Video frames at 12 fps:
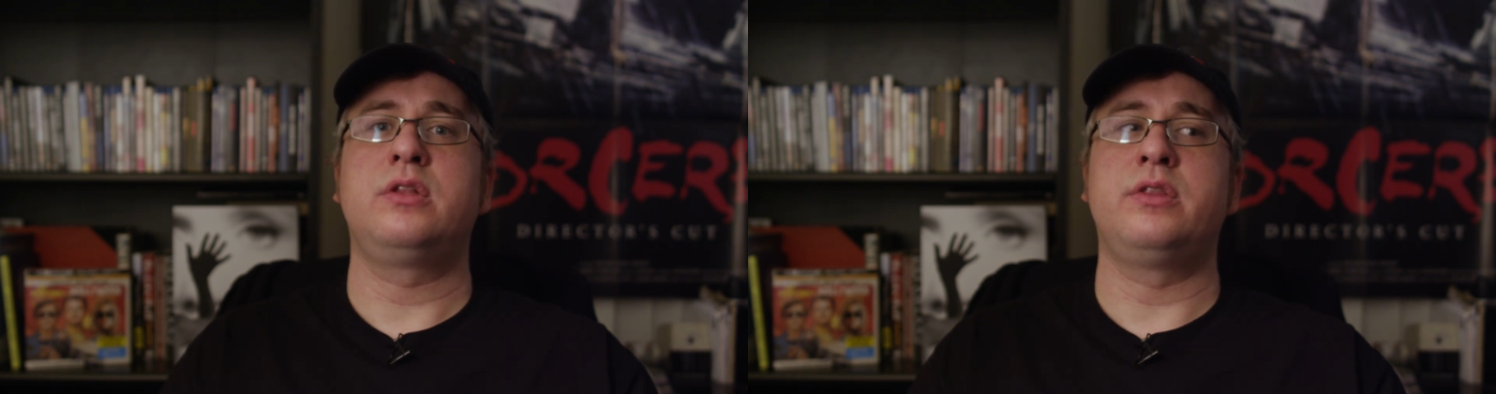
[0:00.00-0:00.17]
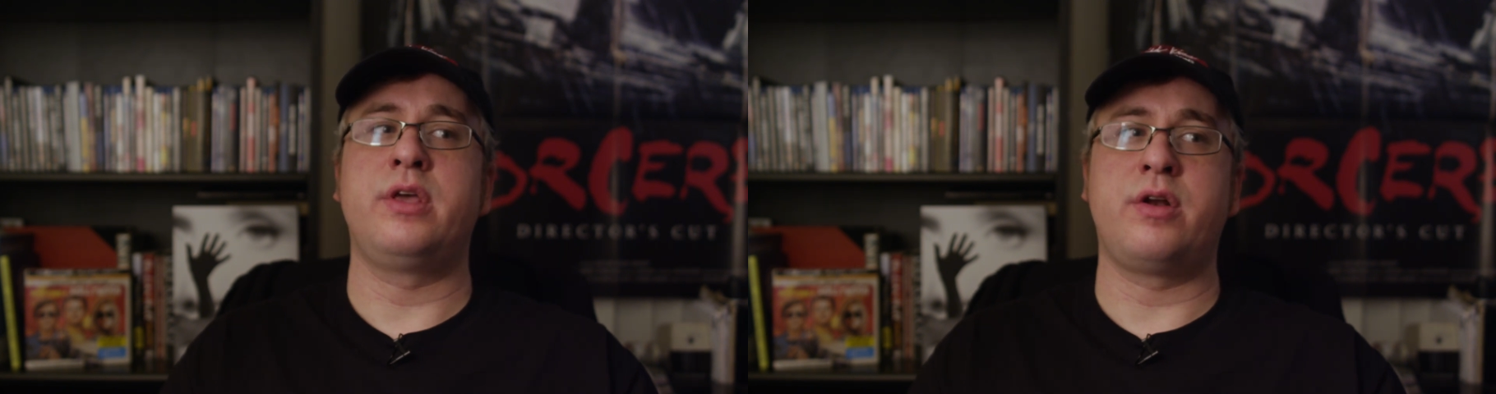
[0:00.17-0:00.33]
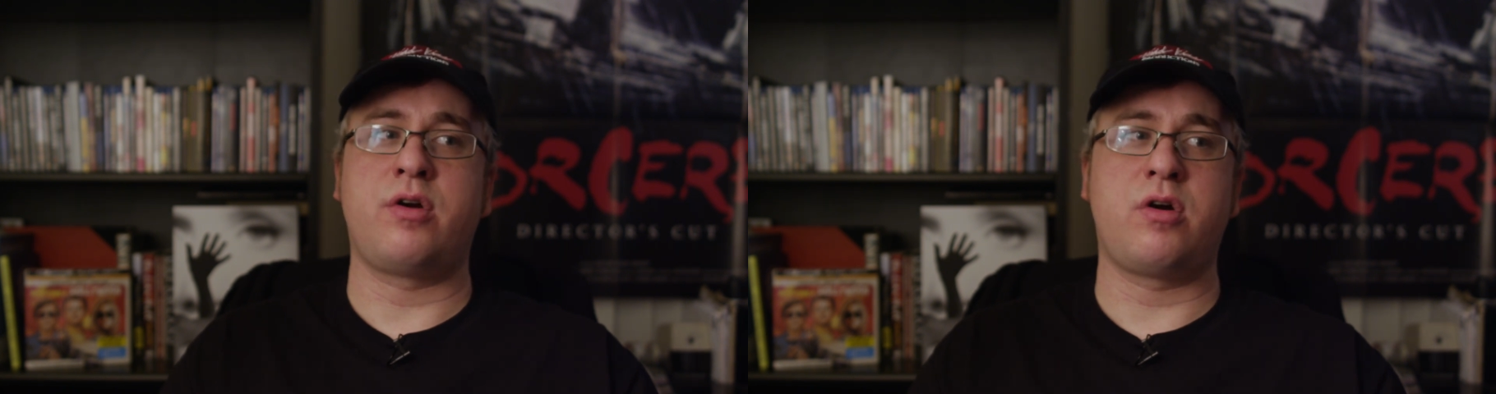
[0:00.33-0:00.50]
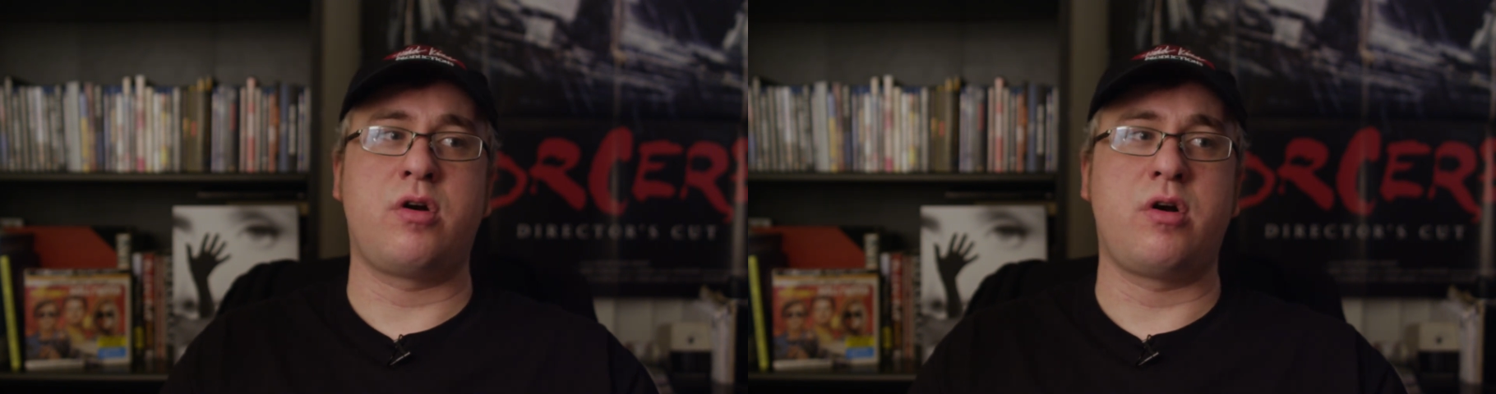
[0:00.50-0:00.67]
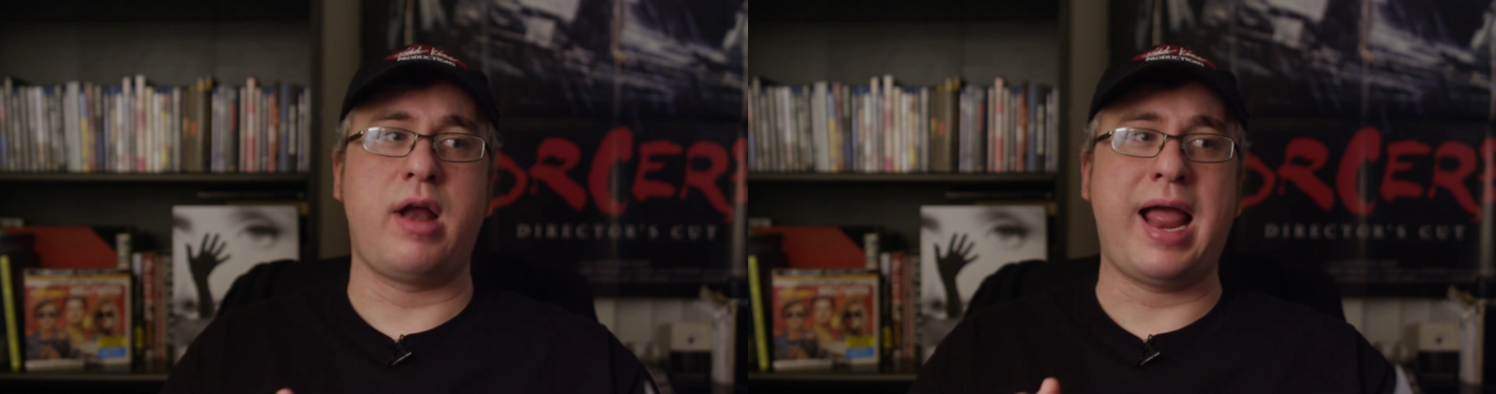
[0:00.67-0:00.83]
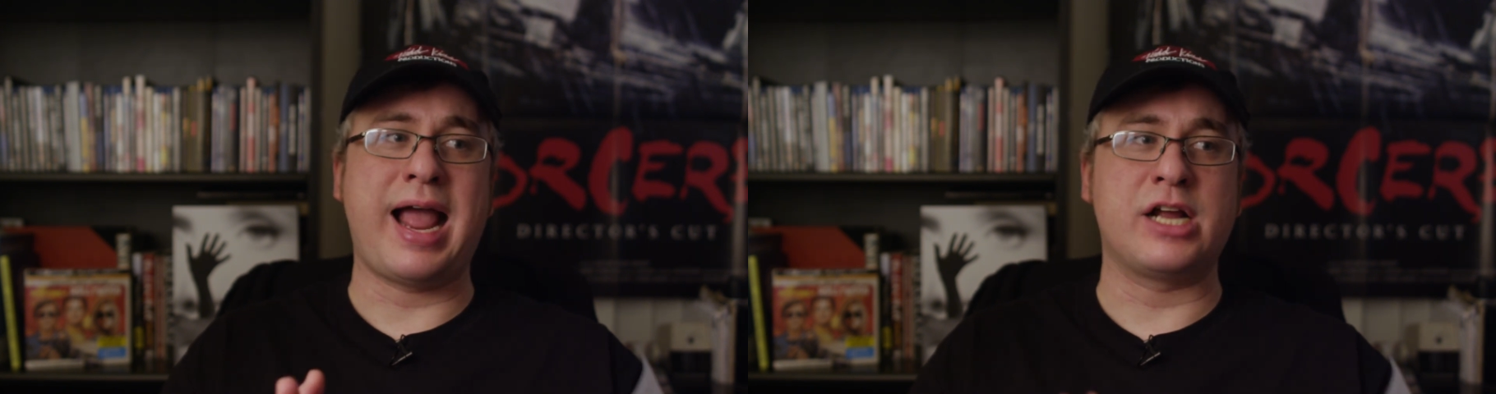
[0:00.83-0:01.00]
that
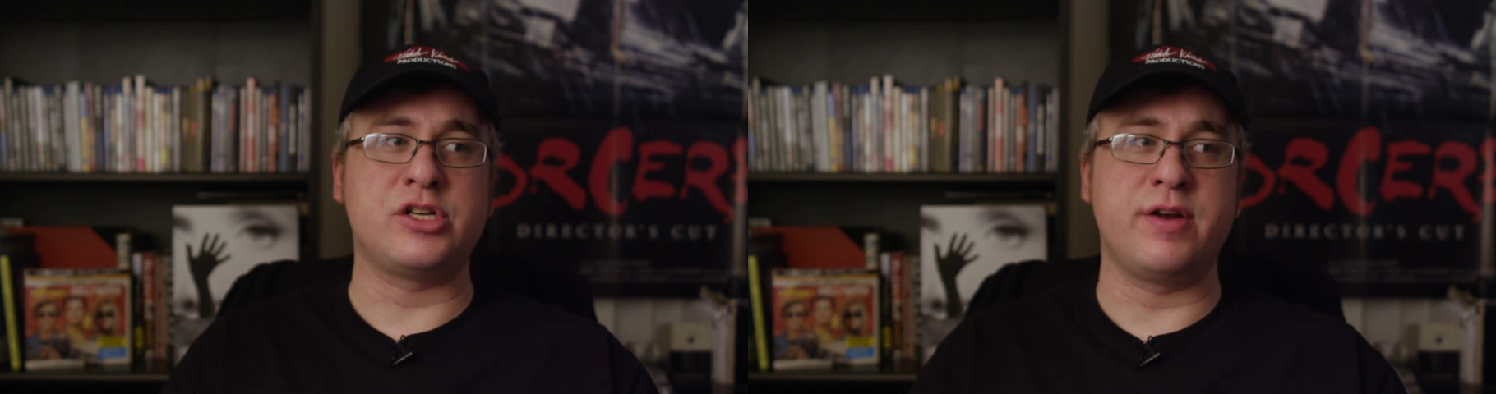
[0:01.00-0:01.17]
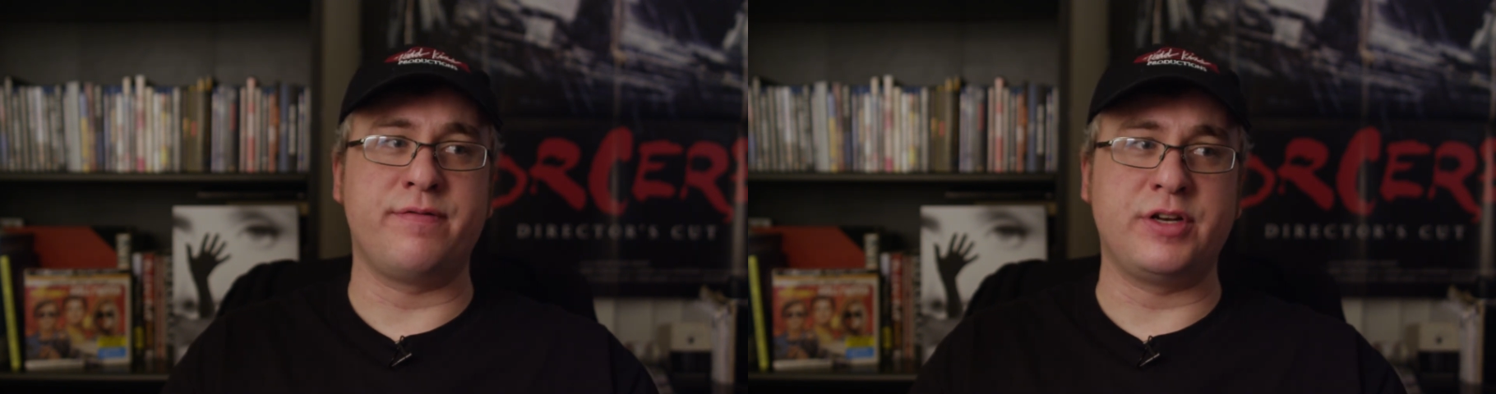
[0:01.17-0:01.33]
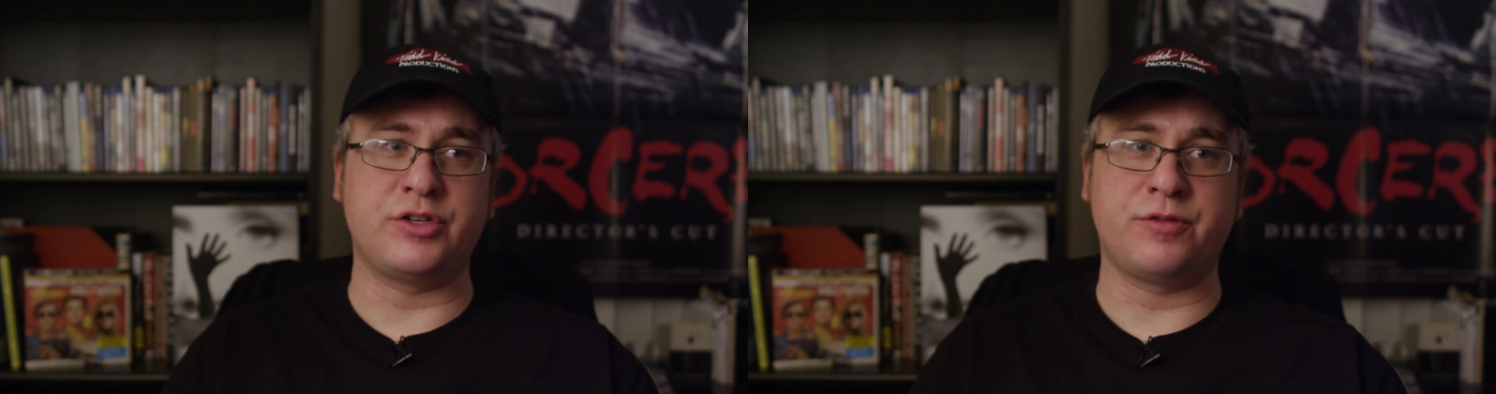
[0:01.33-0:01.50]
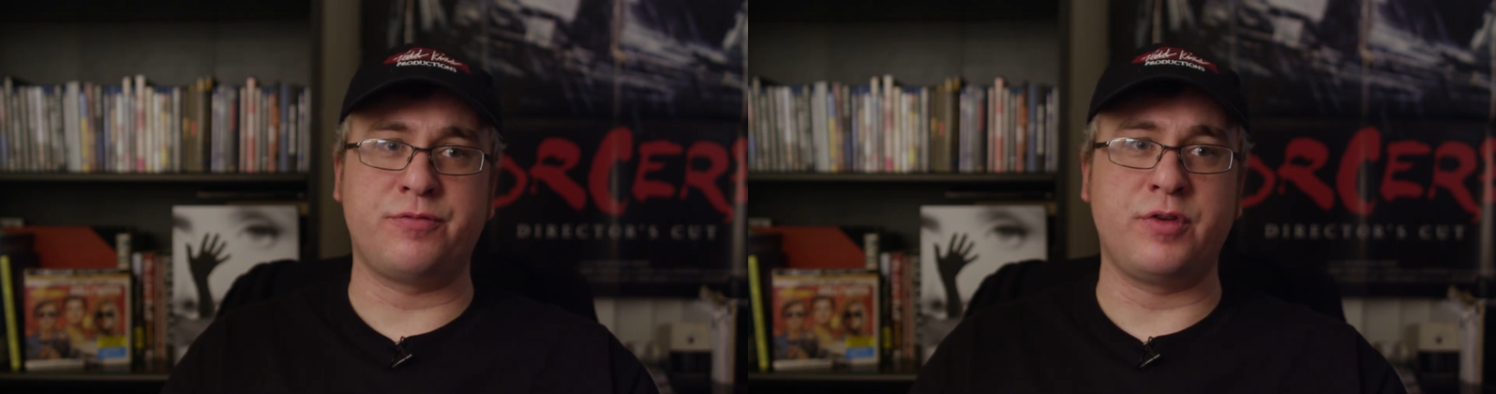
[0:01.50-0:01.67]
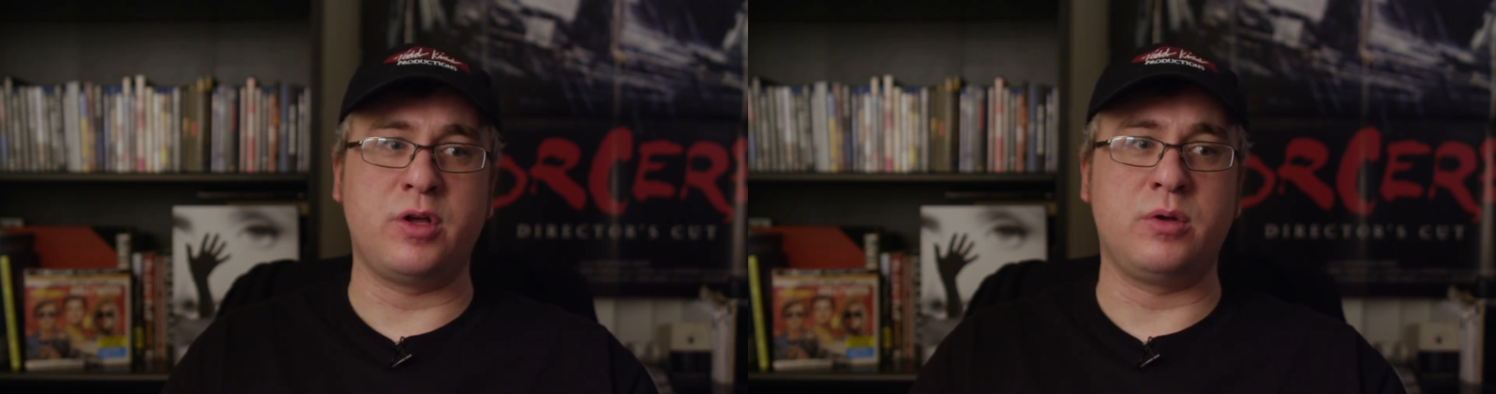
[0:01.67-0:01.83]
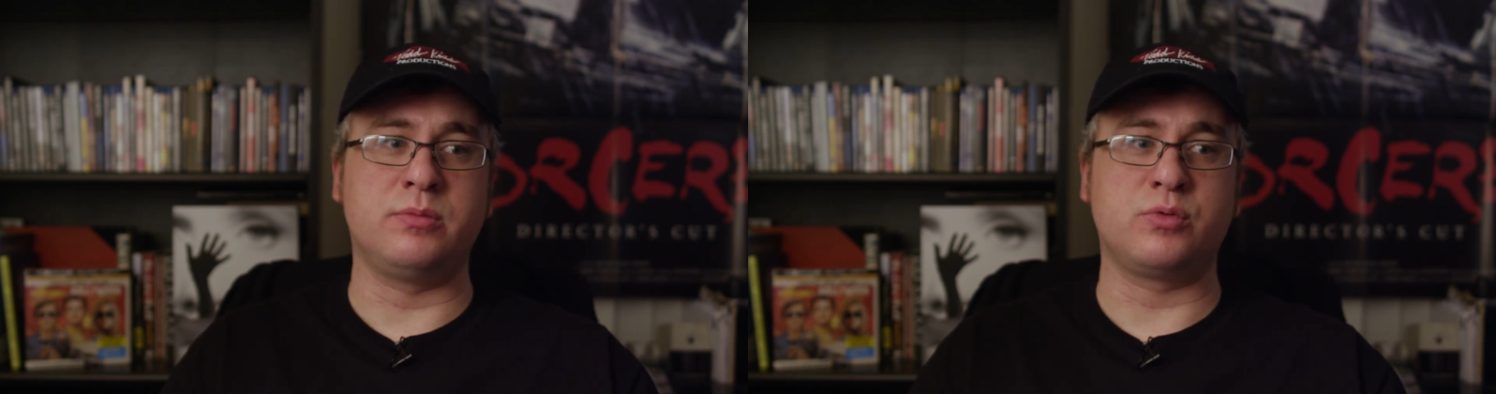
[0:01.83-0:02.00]
are action adventure
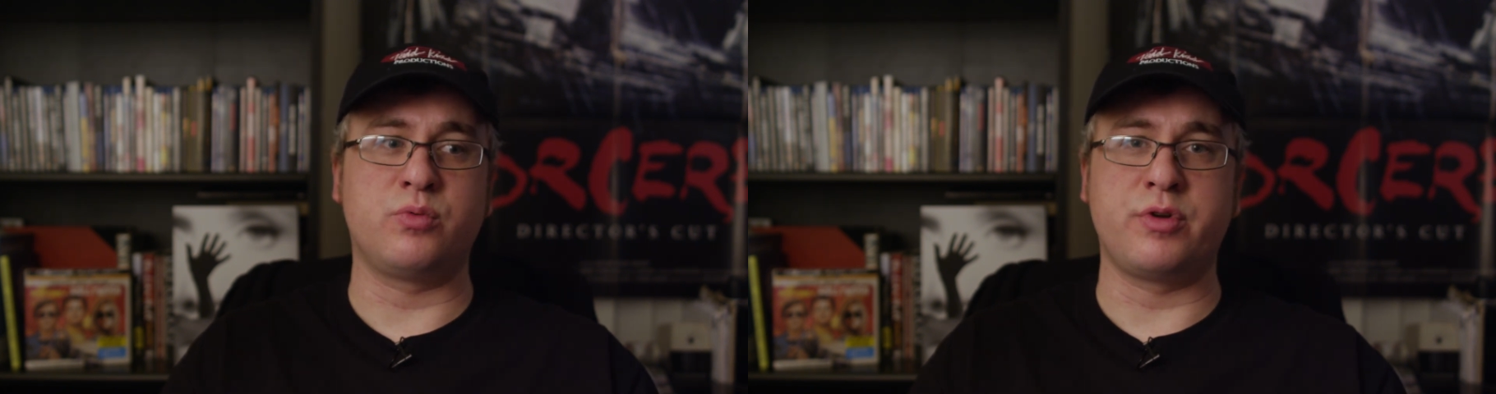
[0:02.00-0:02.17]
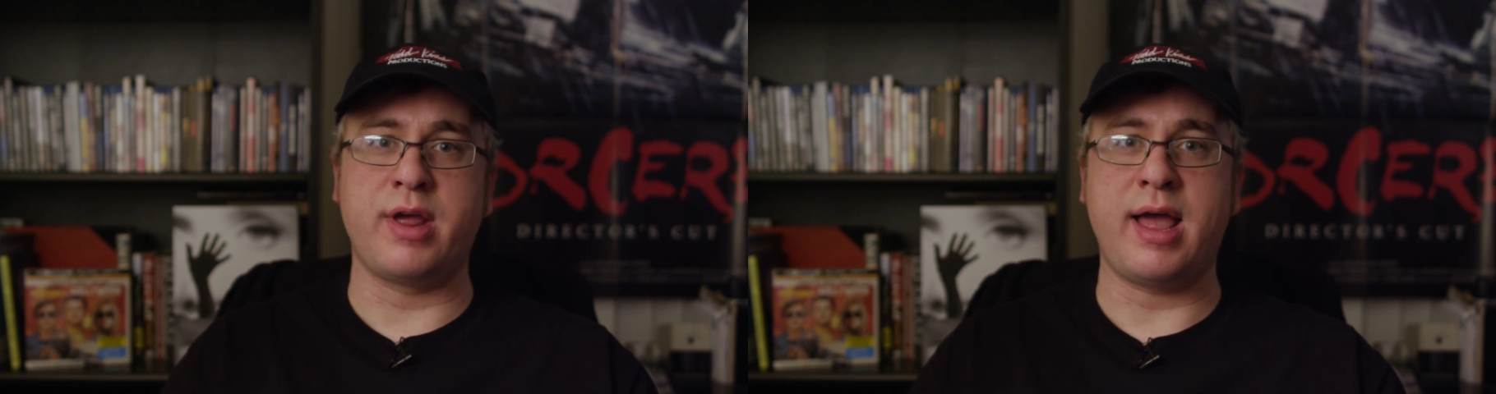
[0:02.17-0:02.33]
films where you